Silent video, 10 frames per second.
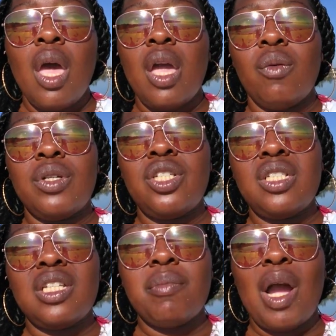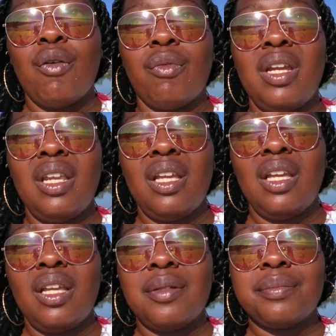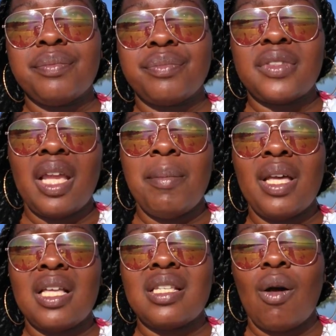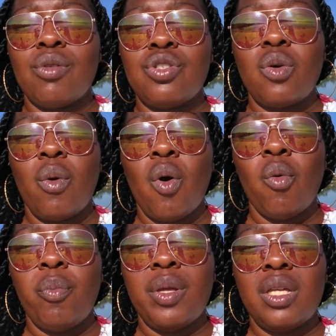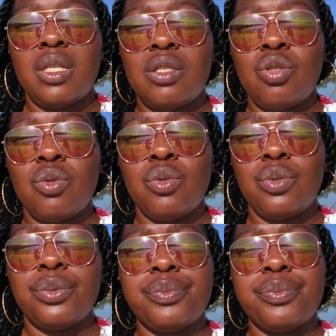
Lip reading: And when she did my reading, and because I was so open to